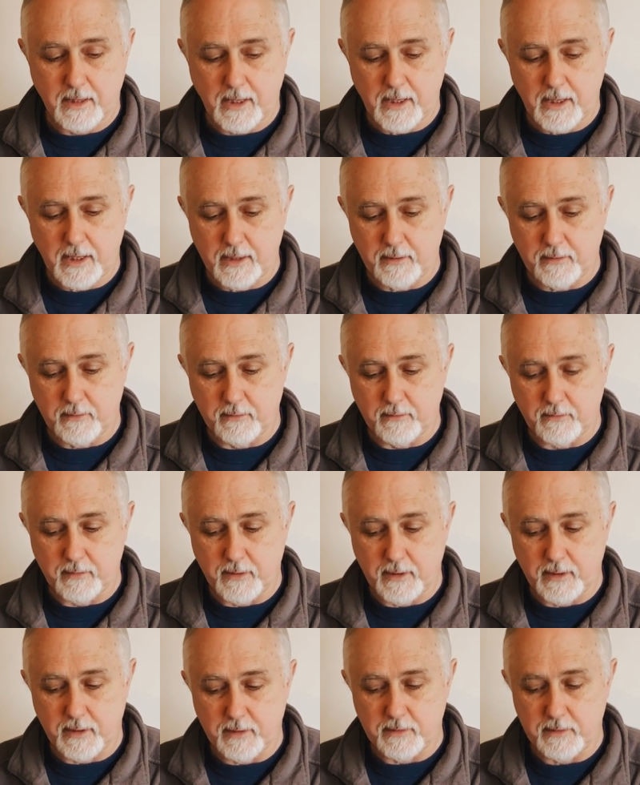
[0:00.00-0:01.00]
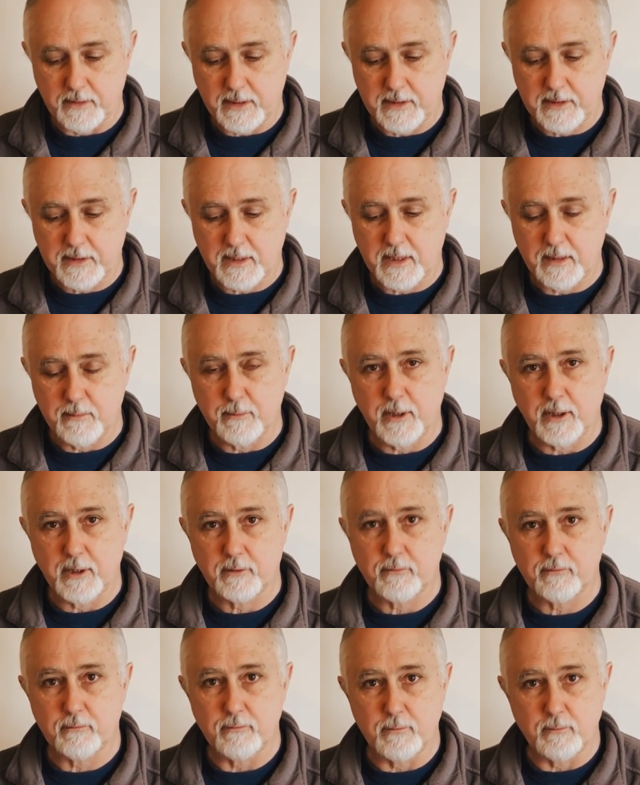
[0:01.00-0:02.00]
and uh, that came
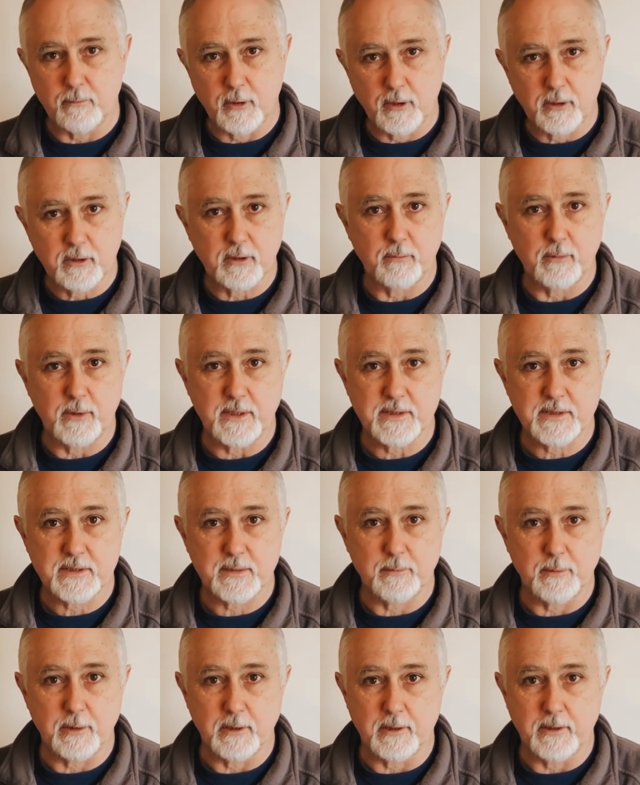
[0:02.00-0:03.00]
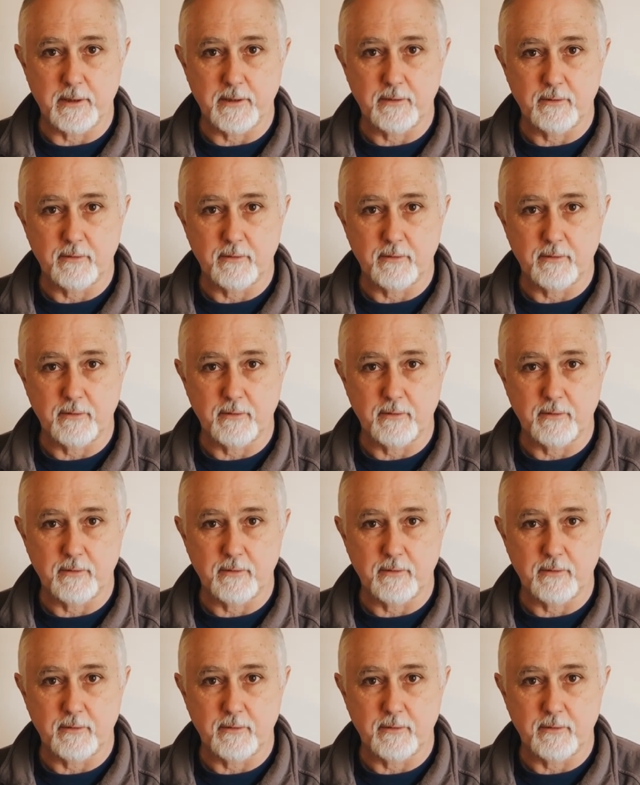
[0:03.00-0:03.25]
out remarkably similarly